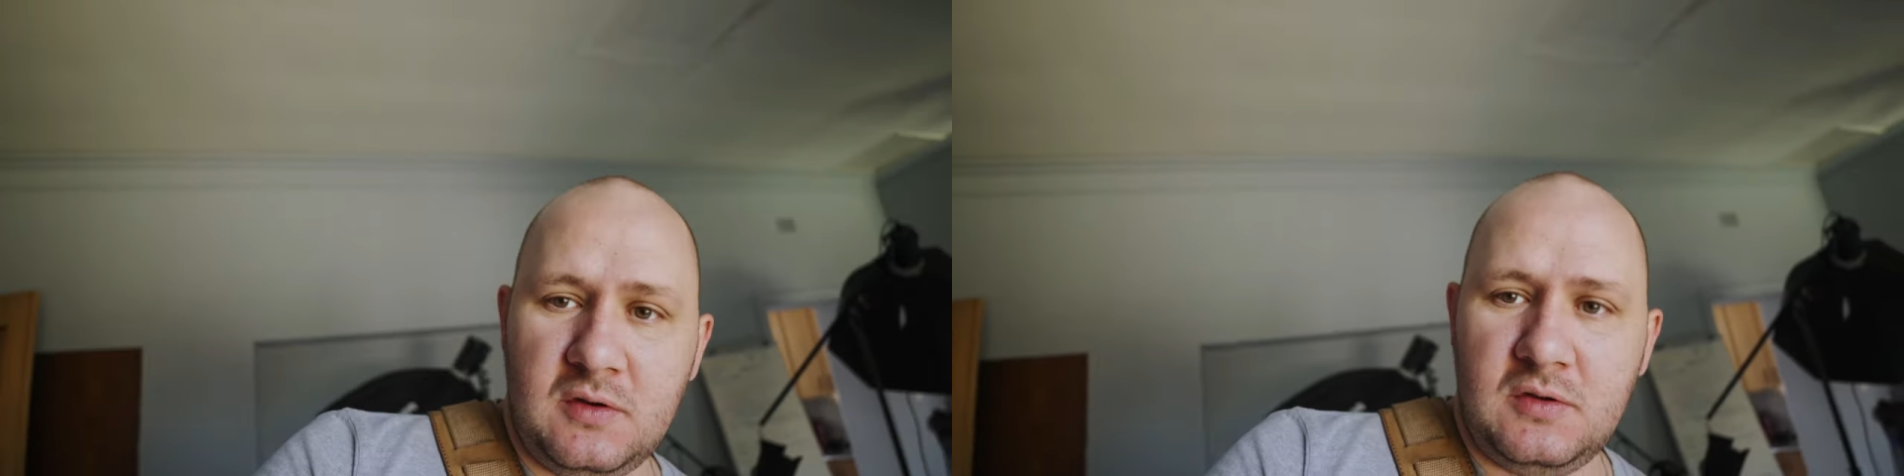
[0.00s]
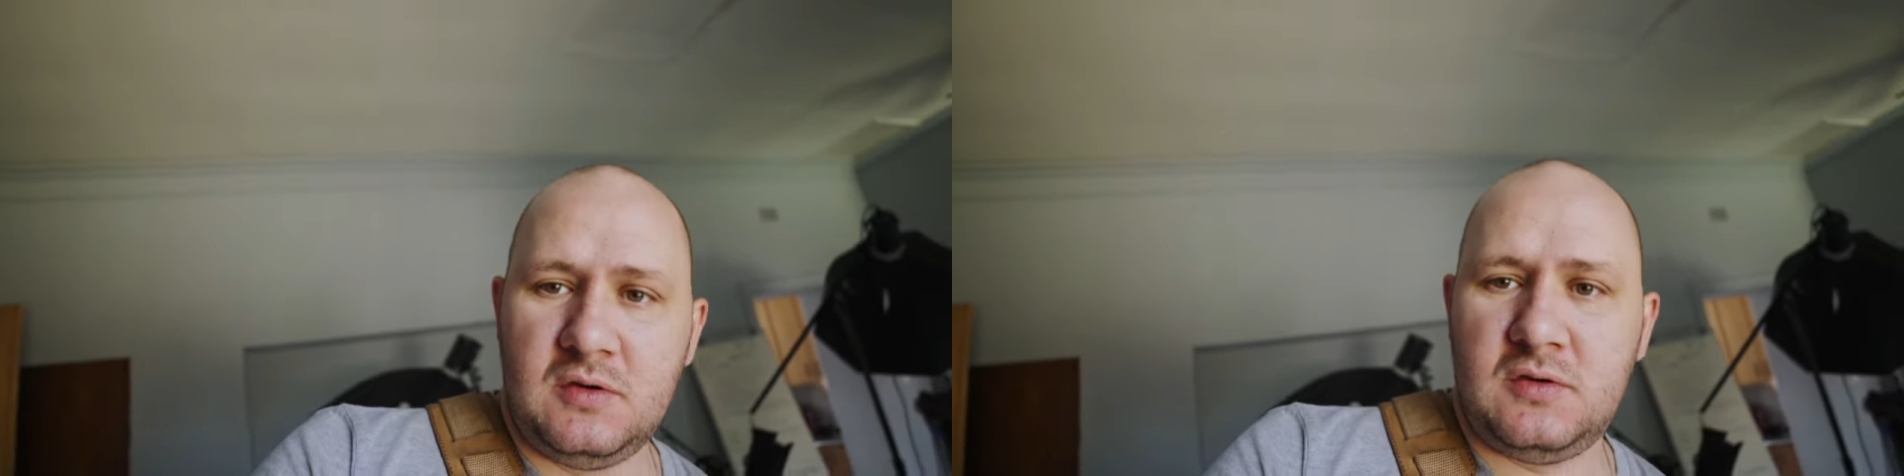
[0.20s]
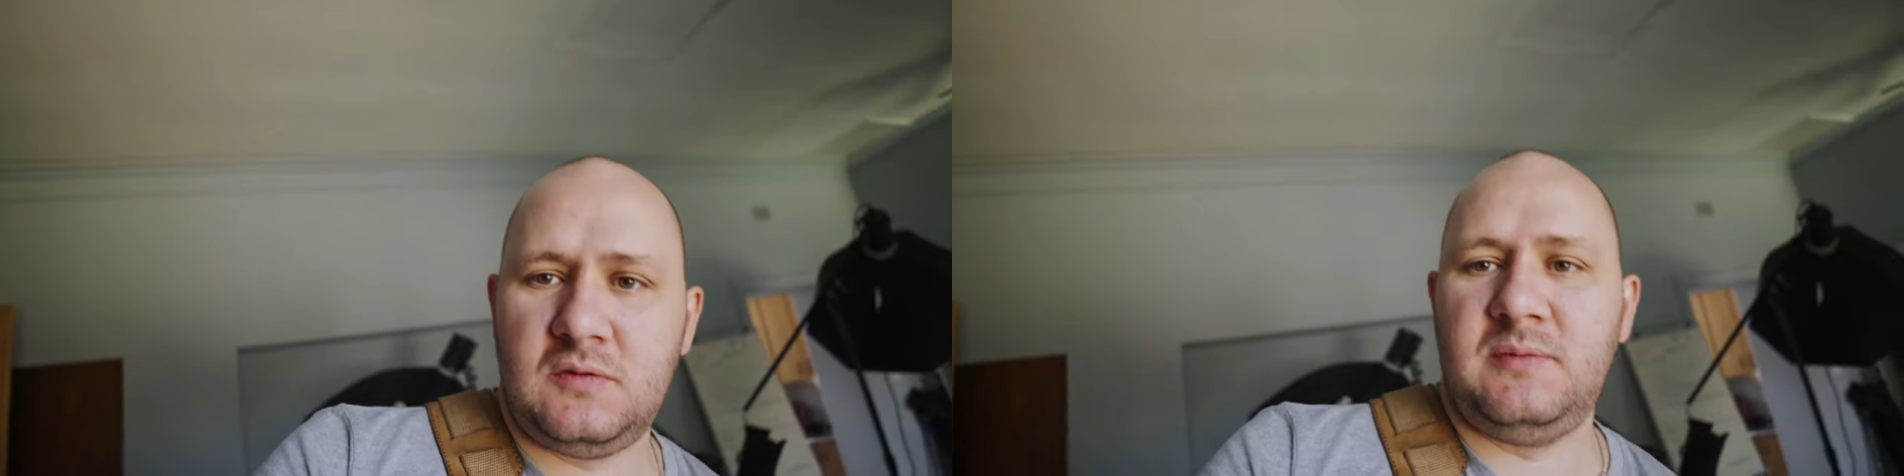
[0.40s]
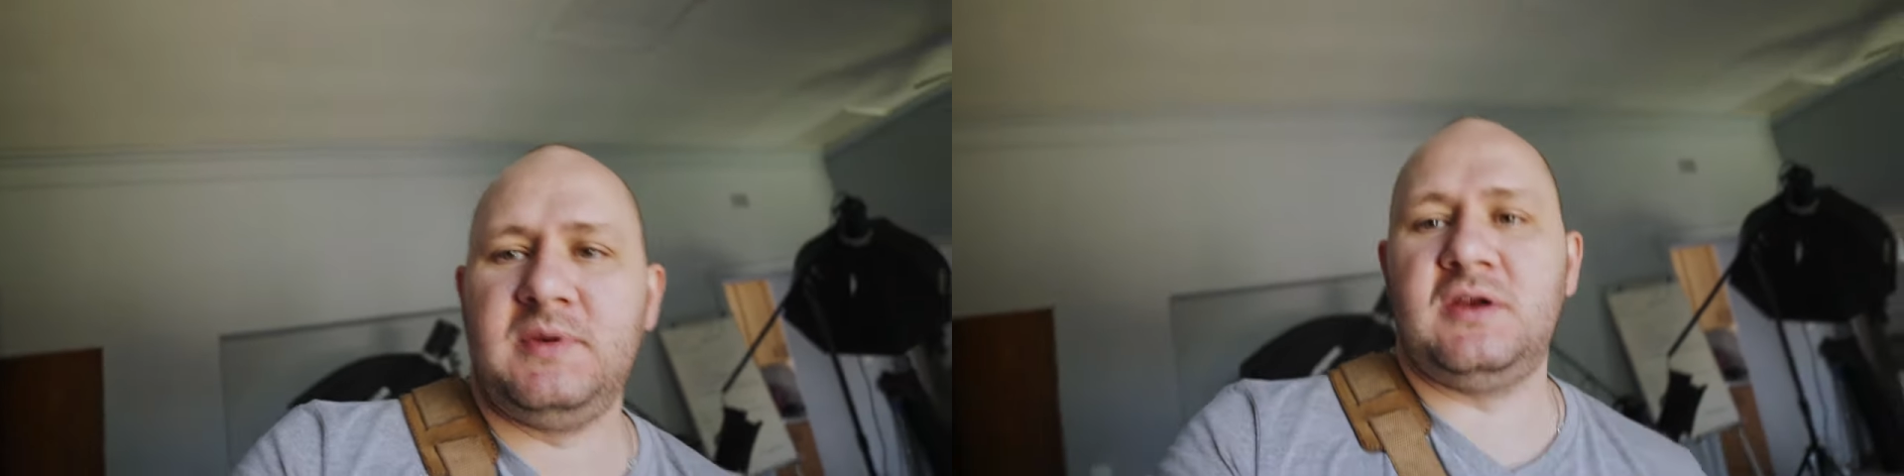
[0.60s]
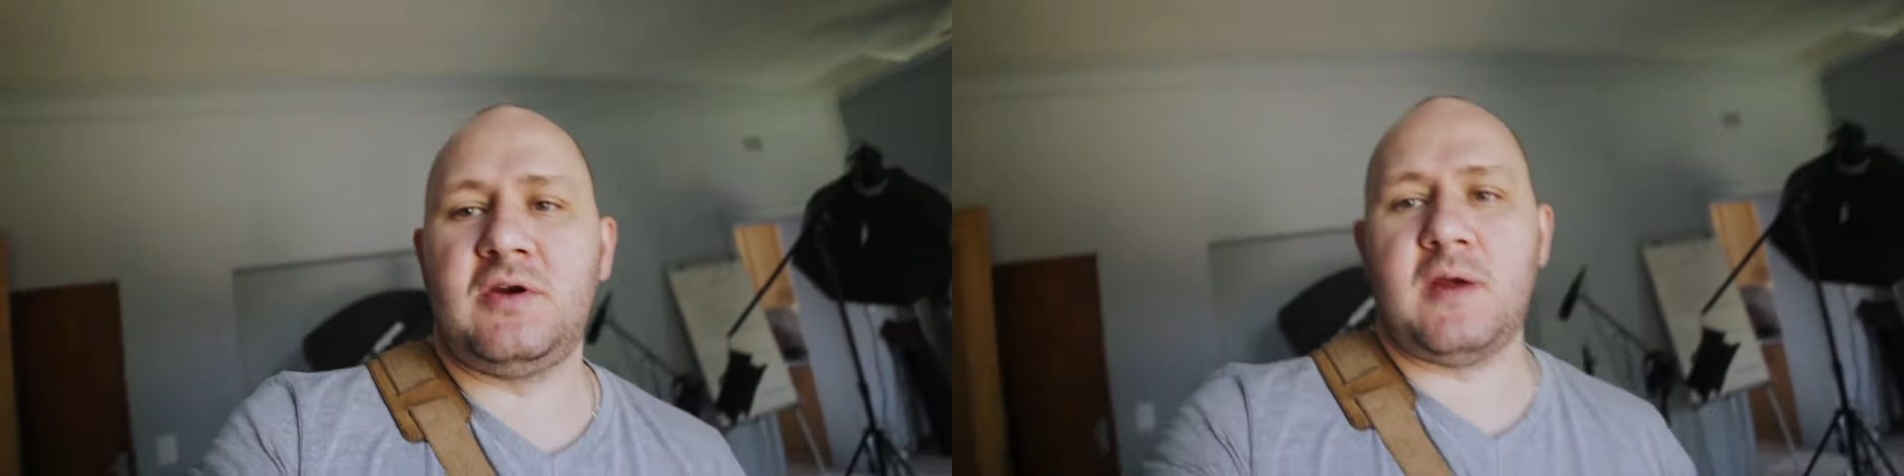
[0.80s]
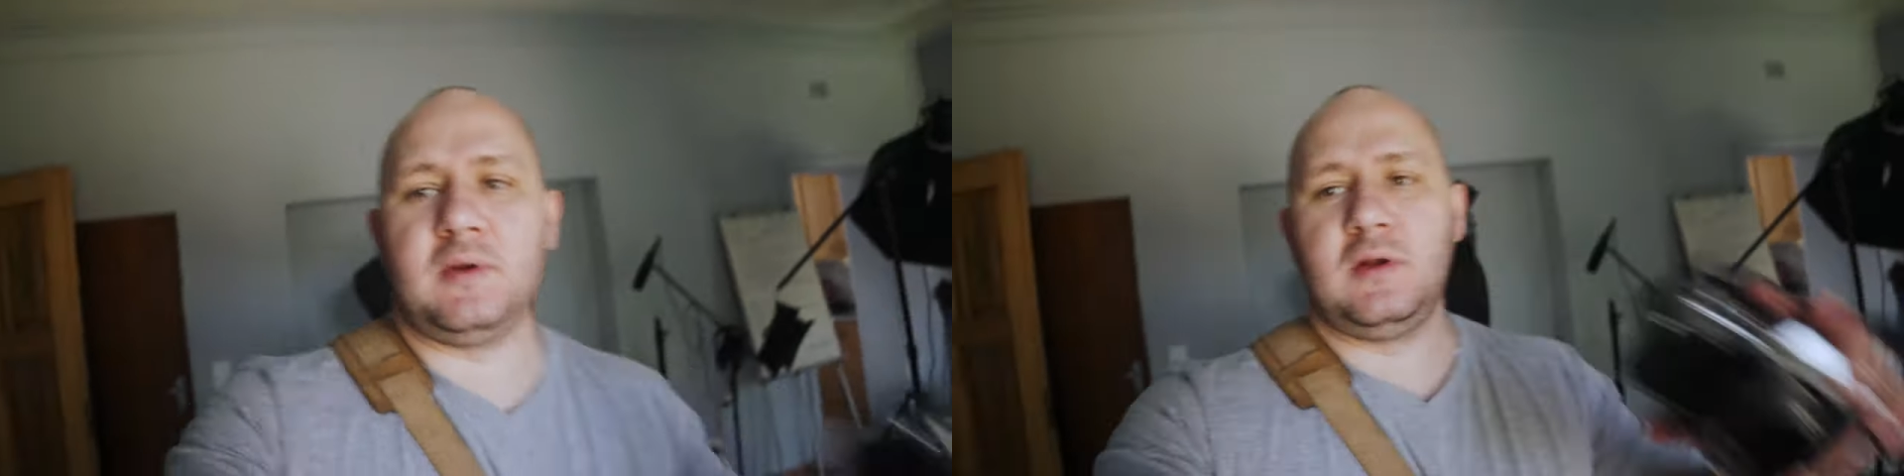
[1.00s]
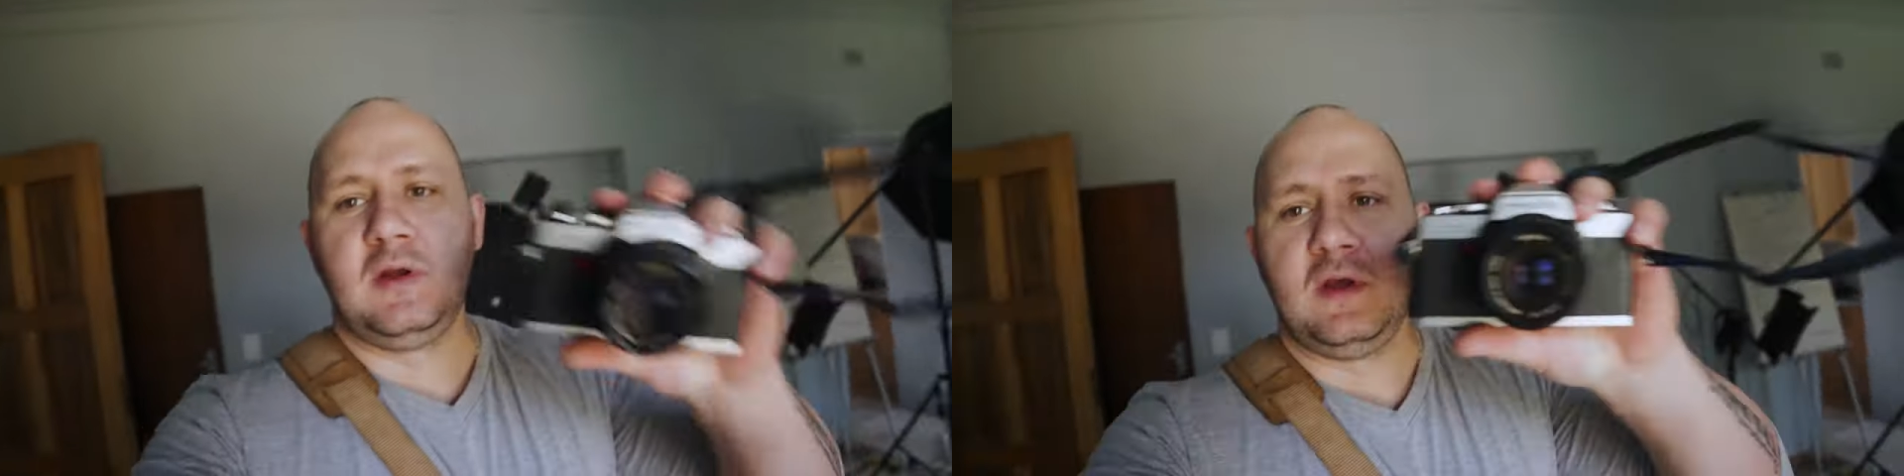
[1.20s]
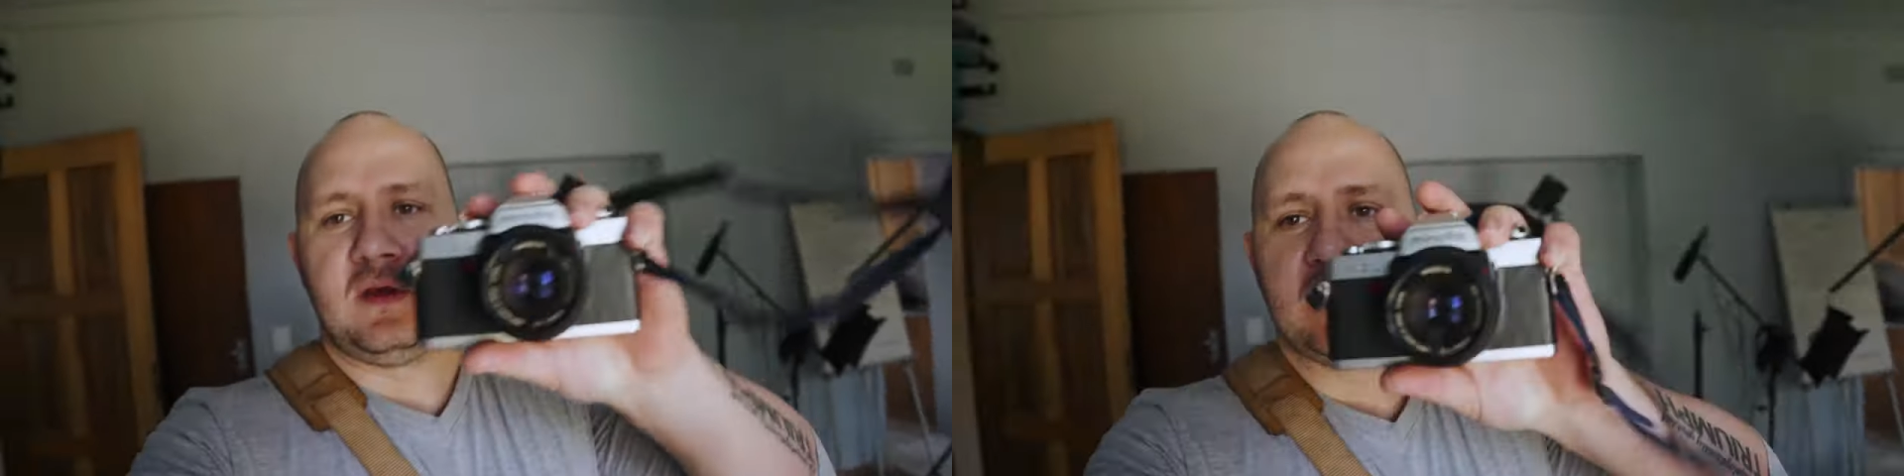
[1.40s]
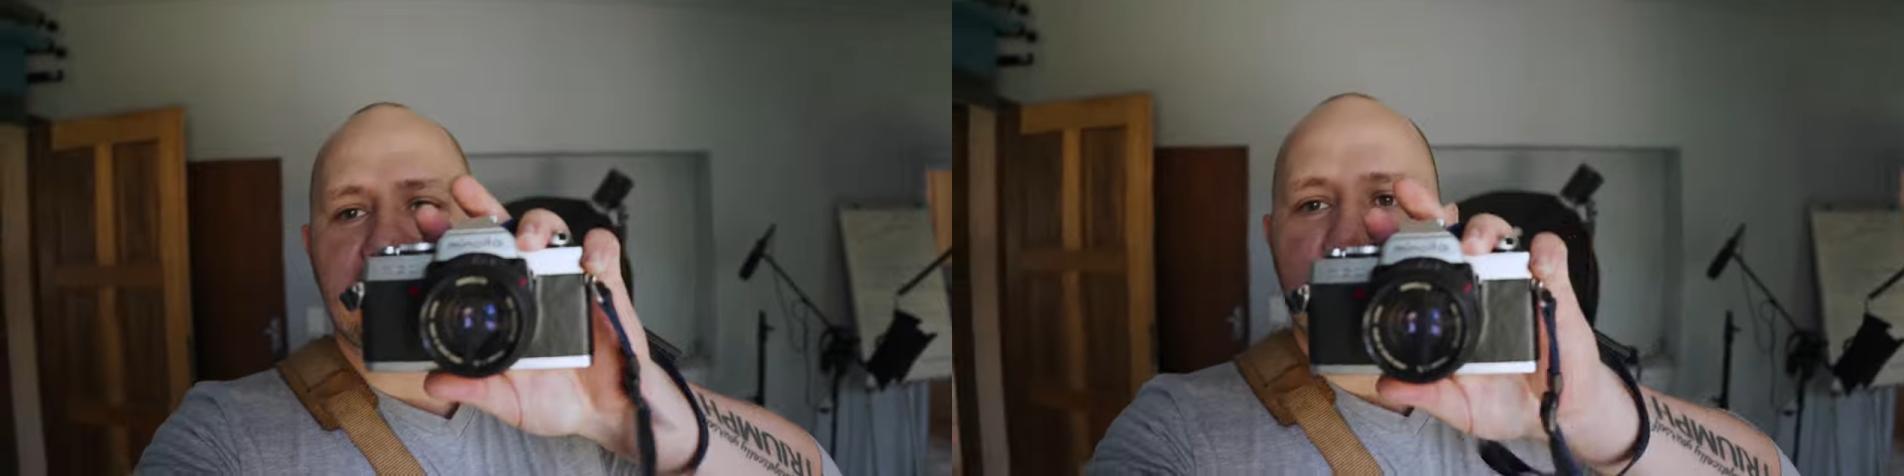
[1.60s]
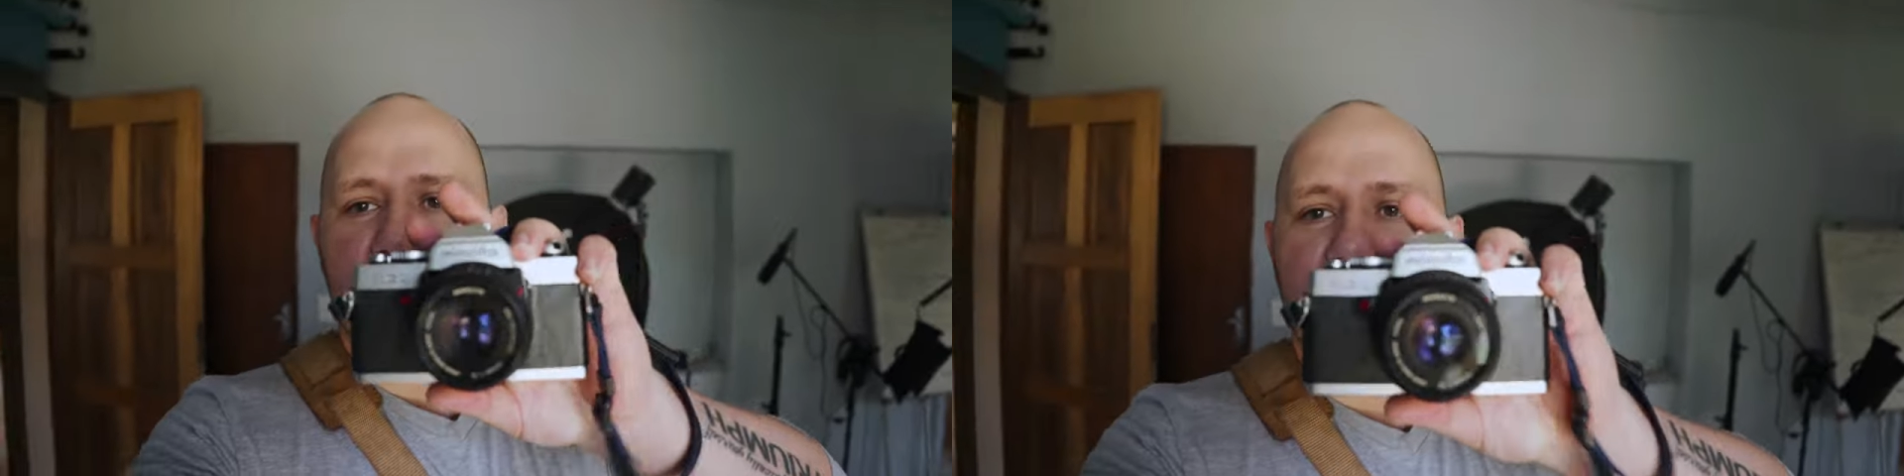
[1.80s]

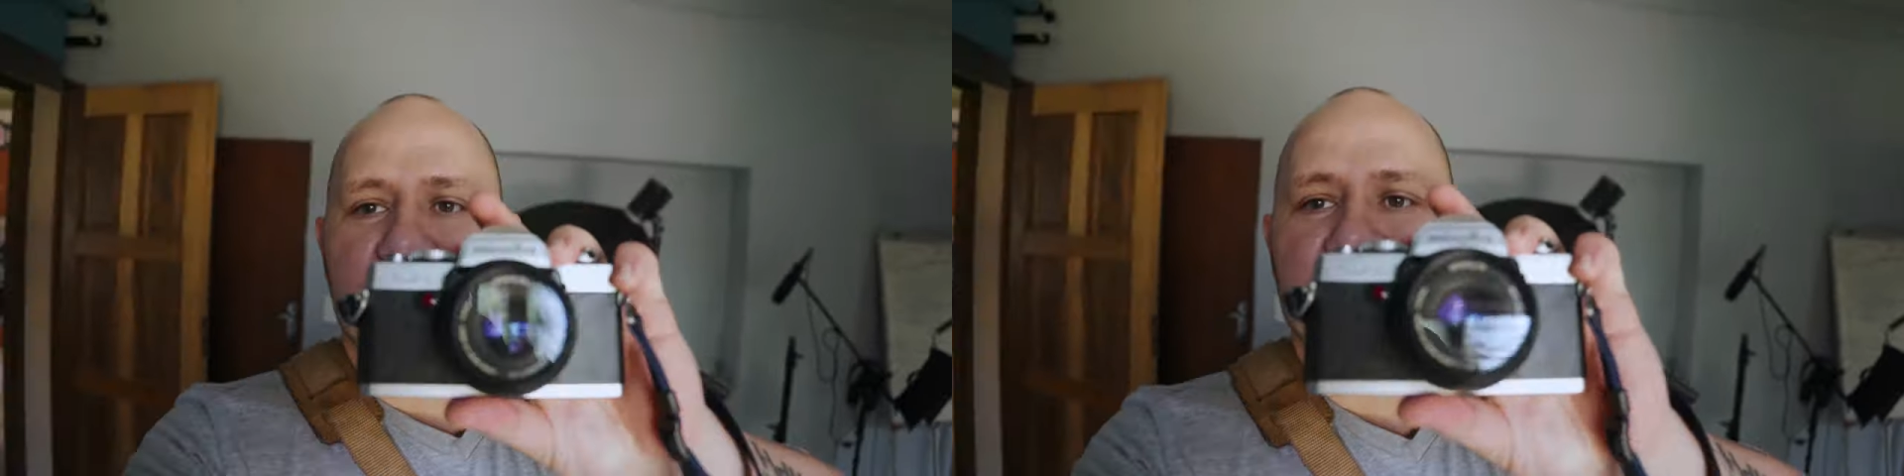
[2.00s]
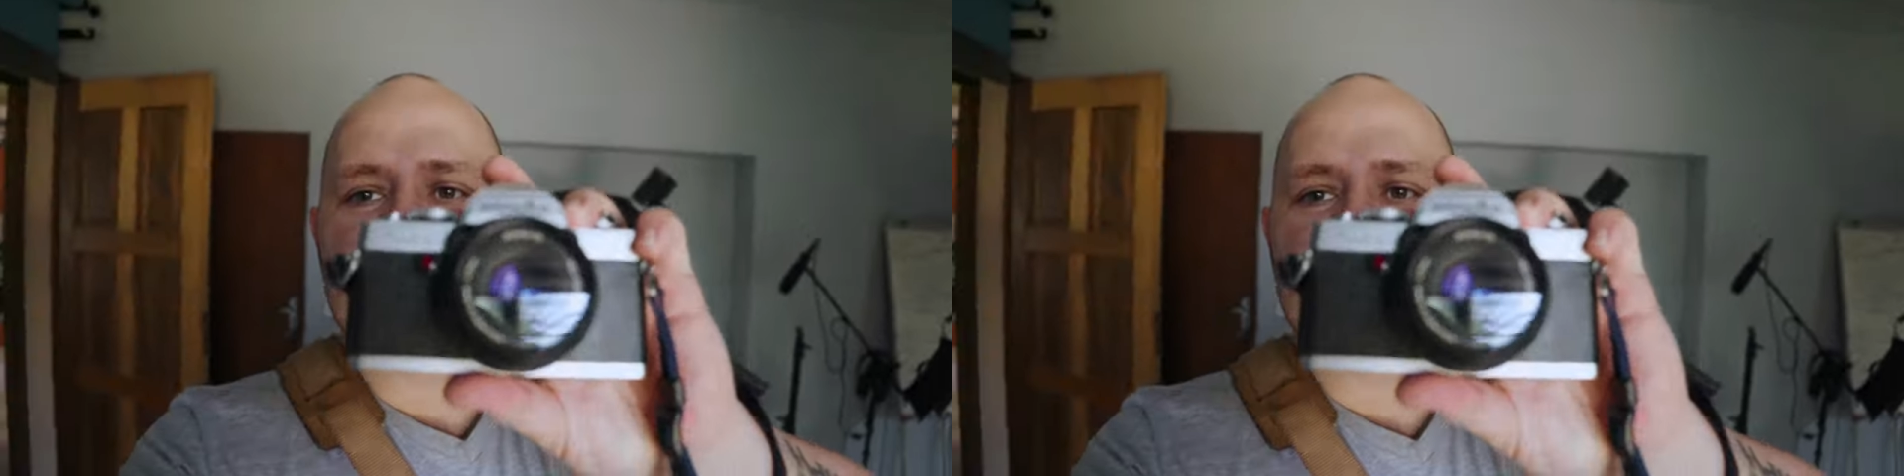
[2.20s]
This one. This